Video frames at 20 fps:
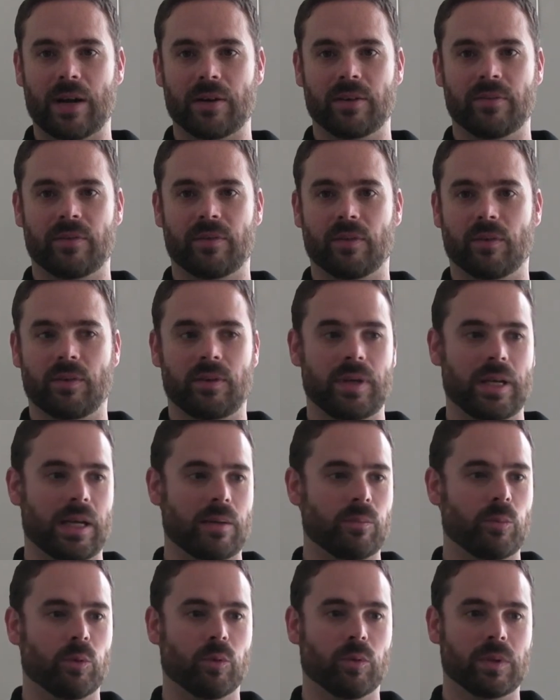for
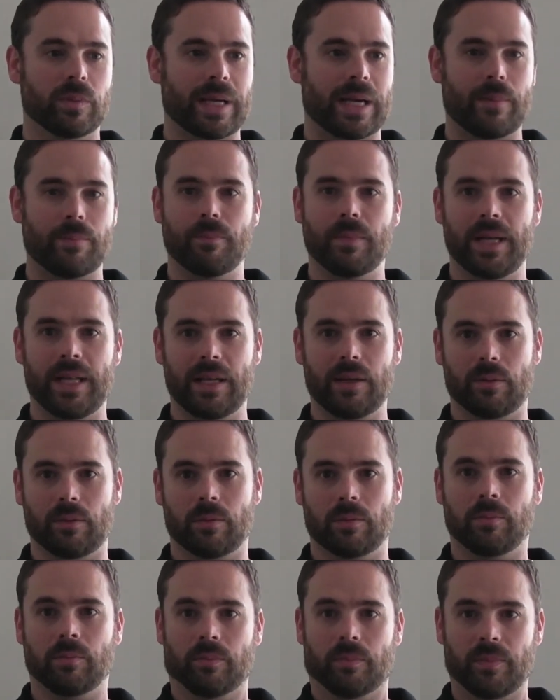more than about a minute,
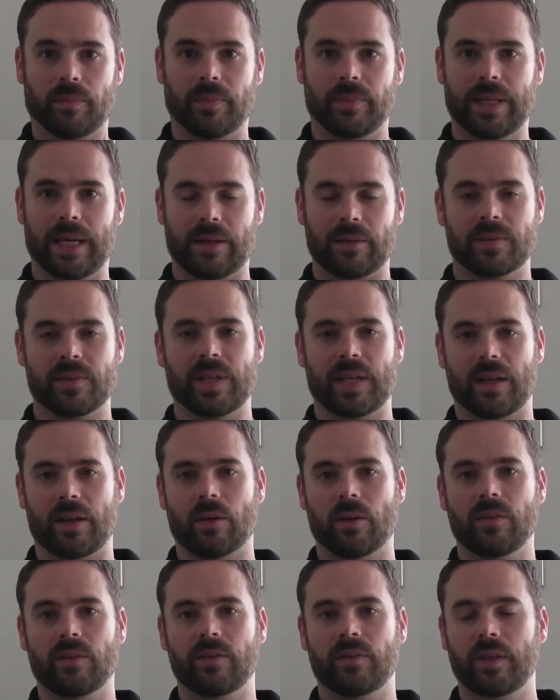or that'll set it
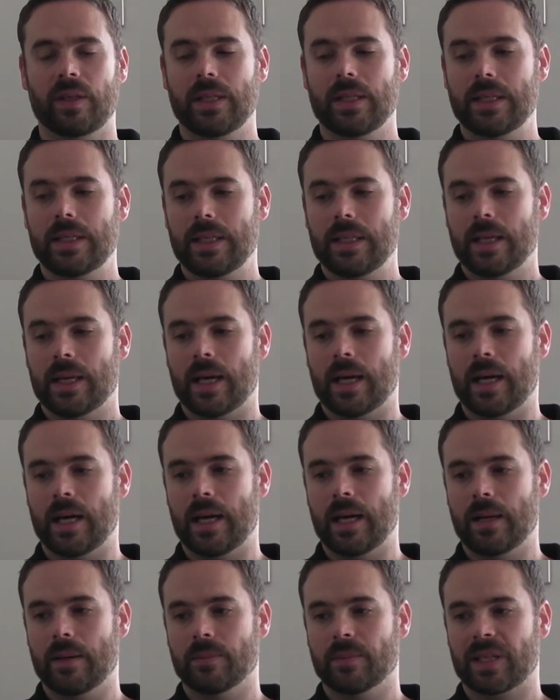off.
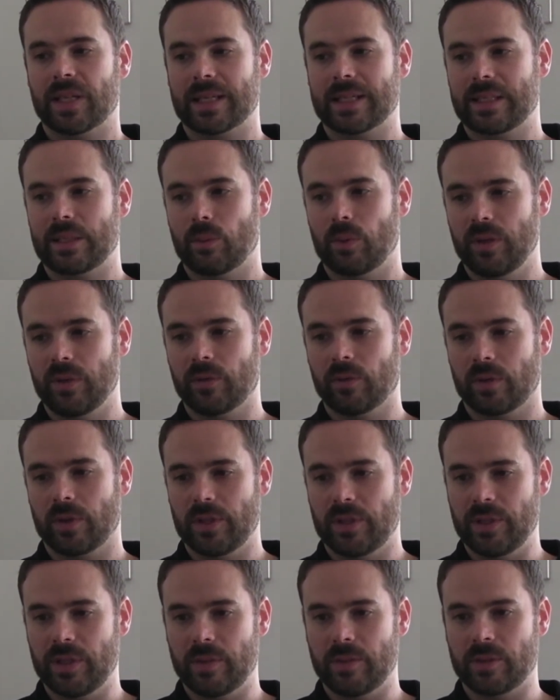So like I said, what you've got to
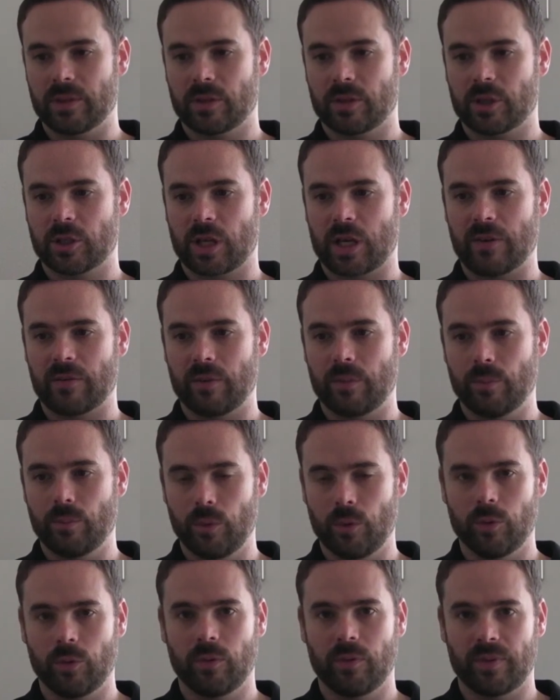do is you've got to try and
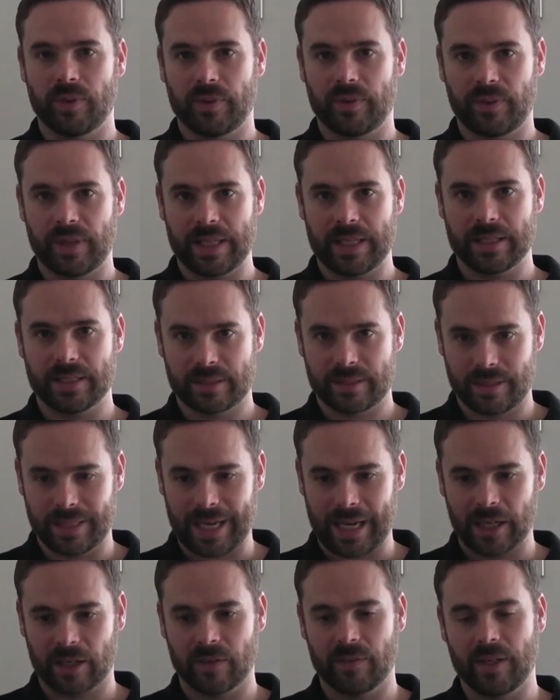remove the
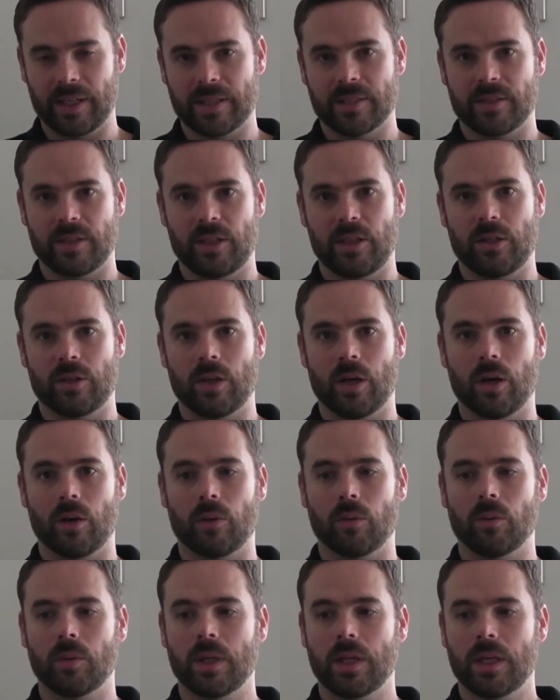aggravators that
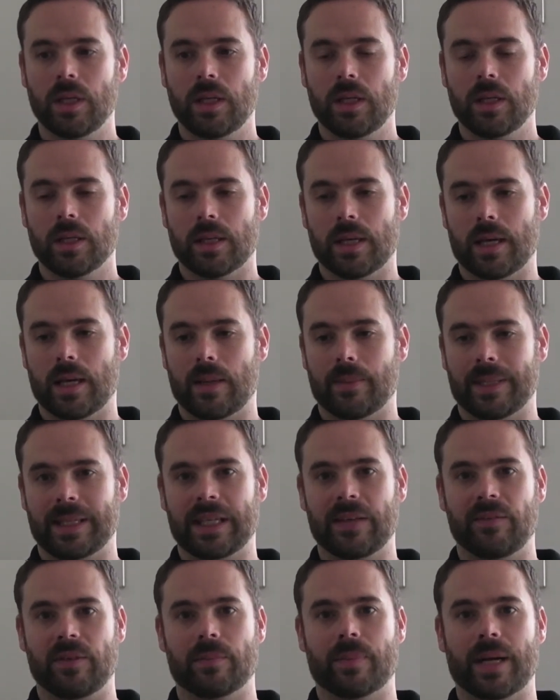and
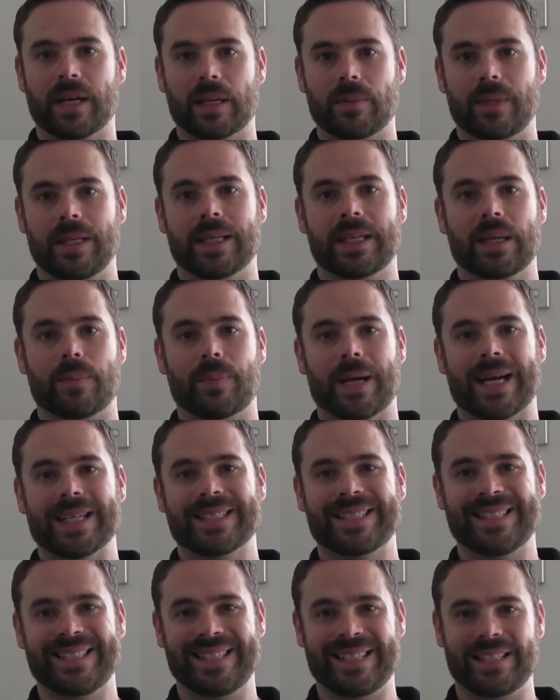give you back a bit of
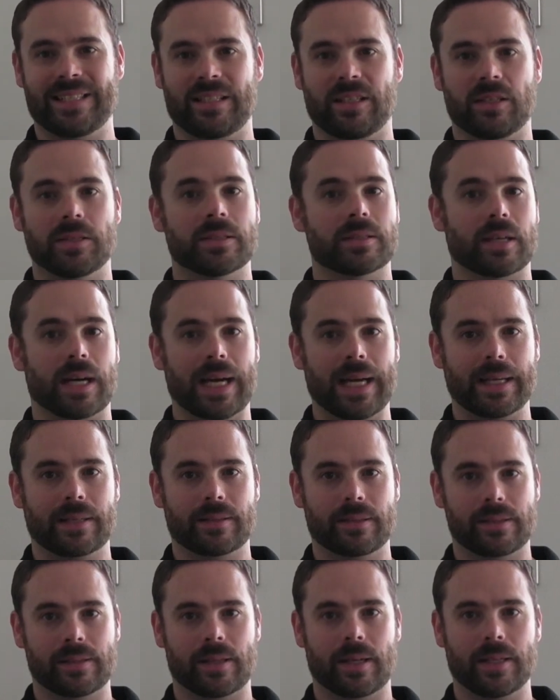capacity so you can start
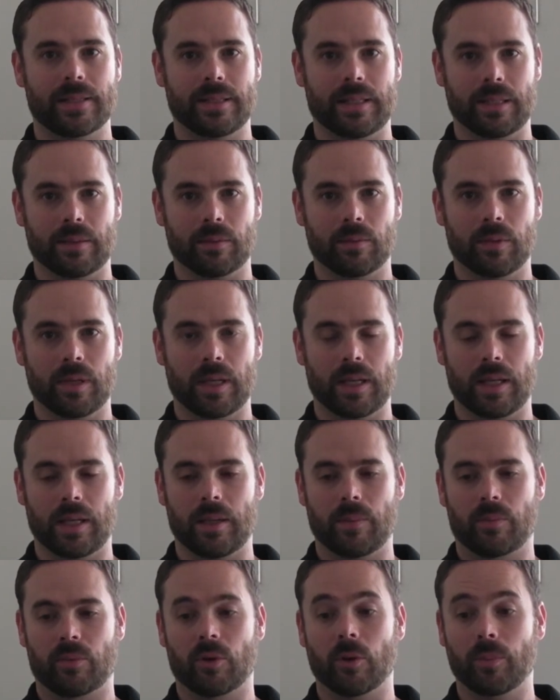exercising
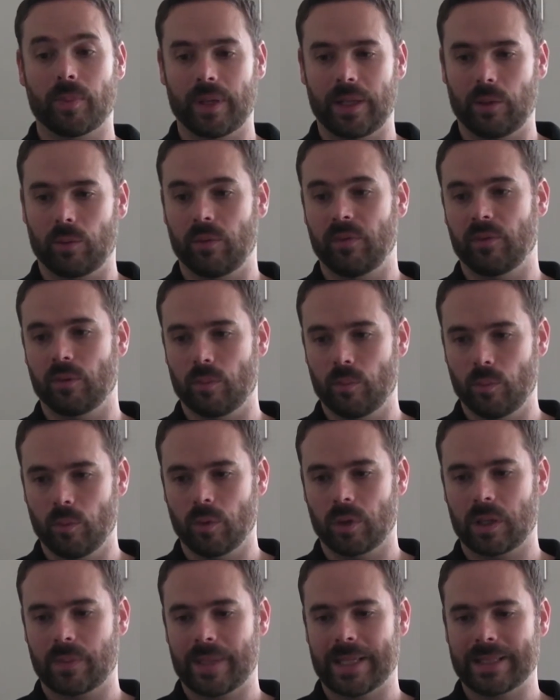properly, or you've got more
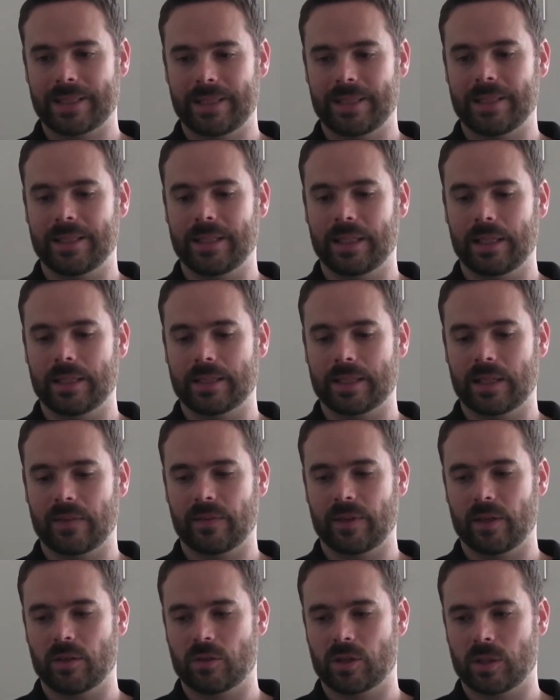capacity to dig yourself
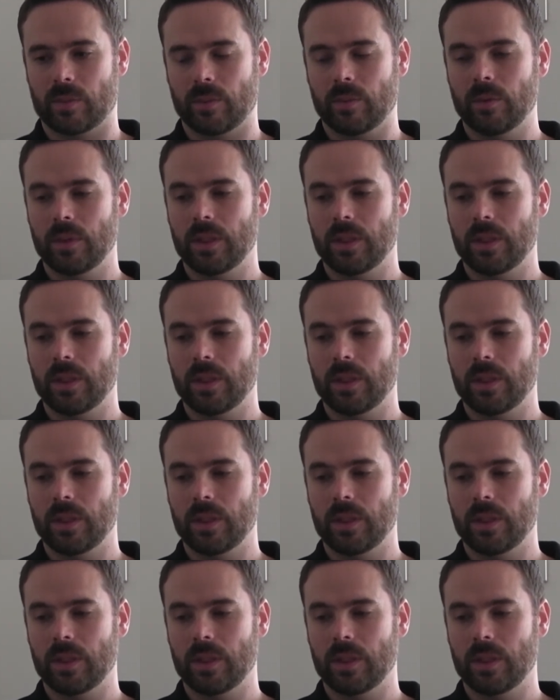out of trouble.